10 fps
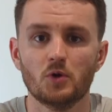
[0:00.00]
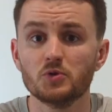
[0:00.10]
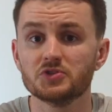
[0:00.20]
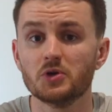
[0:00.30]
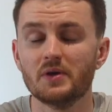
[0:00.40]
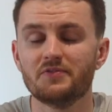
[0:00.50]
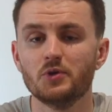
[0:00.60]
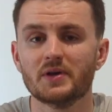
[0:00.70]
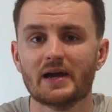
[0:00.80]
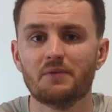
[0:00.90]
Also, if
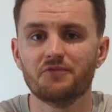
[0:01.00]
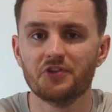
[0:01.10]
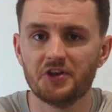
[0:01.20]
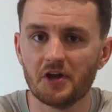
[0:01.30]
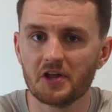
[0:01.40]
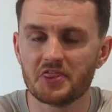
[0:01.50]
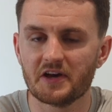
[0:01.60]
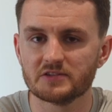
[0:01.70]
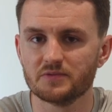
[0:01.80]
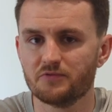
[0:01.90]
you account for the
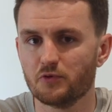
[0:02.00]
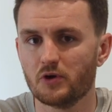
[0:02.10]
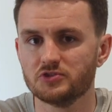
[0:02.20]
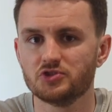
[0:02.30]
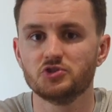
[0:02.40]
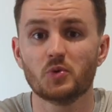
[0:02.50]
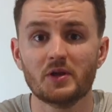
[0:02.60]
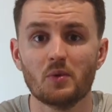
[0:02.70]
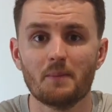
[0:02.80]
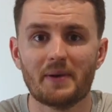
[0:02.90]

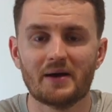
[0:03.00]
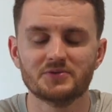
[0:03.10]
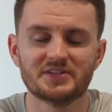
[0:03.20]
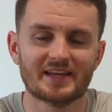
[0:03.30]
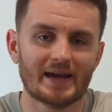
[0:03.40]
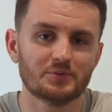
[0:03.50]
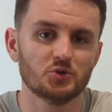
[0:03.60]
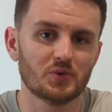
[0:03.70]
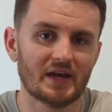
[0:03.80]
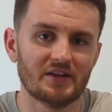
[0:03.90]
£9,421 in
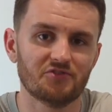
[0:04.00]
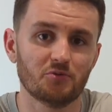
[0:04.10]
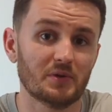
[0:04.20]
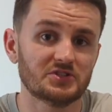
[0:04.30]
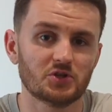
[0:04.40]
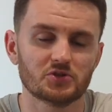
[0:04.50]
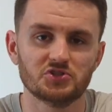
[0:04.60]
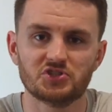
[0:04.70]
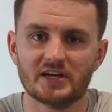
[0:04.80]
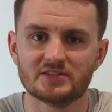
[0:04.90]
capital gains from my stocks
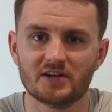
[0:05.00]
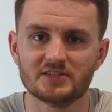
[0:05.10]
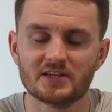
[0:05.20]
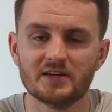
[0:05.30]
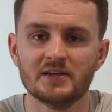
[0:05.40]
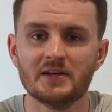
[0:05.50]
and shares ISA,